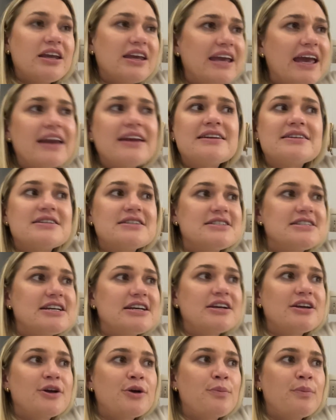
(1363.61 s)
getting to
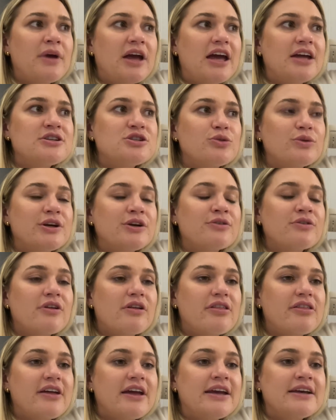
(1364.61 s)
gym and doing all the
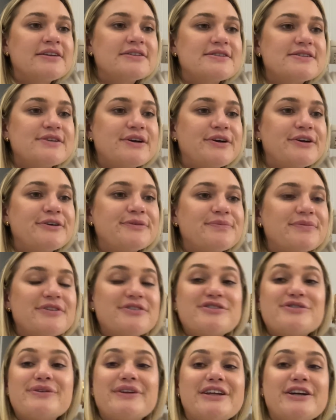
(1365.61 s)
things. So it
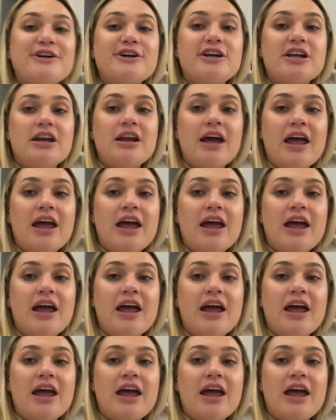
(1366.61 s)
was really good.